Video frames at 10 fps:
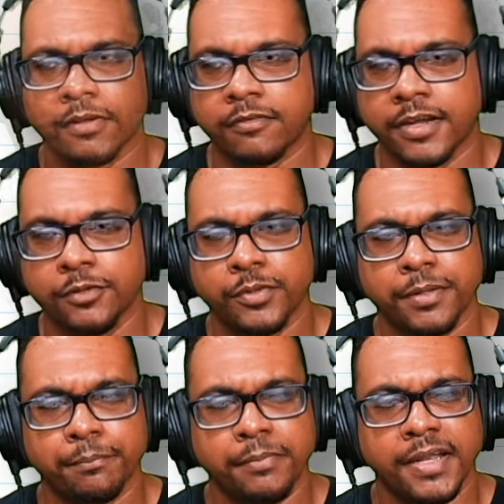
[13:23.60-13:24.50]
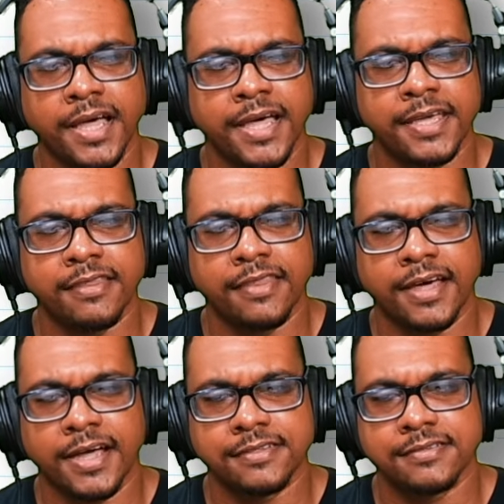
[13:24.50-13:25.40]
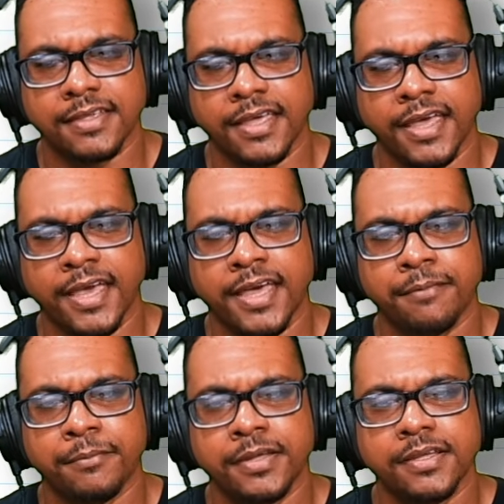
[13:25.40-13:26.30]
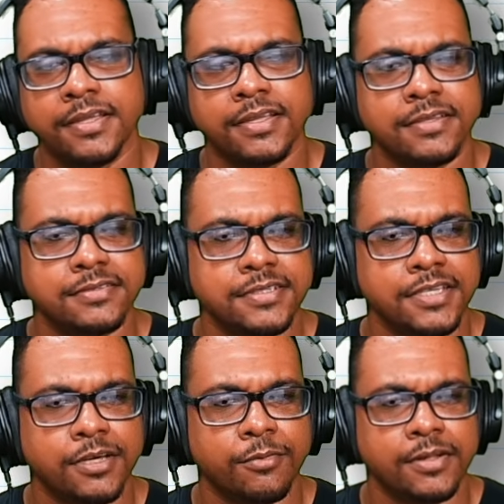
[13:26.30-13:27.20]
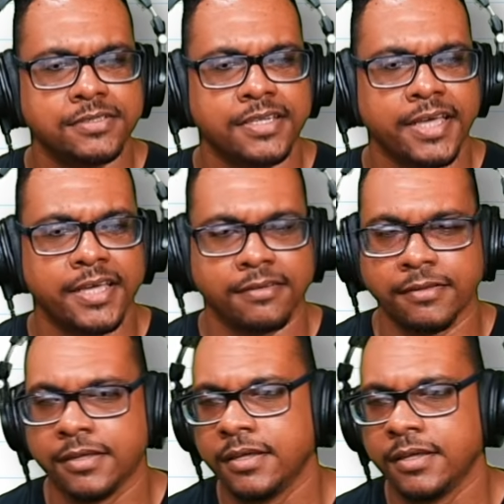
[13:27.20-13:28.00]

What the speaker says: all right, would imply that M is equal to N.